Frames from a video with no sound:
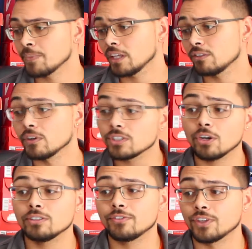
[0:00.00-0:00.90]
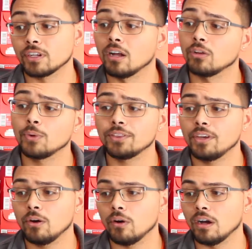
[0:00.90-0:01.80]
As far as it goes for the colorway,
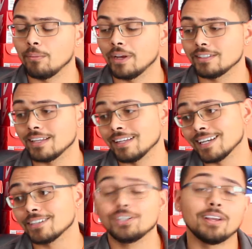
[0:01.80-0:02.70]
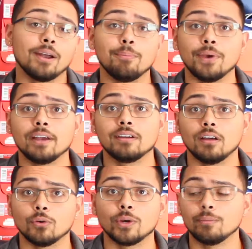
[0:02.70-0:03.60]
though, it's actually not a bad
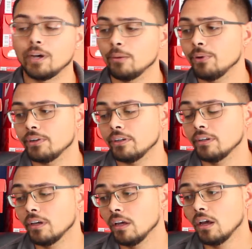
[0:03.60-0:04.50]
colorway in my opinion.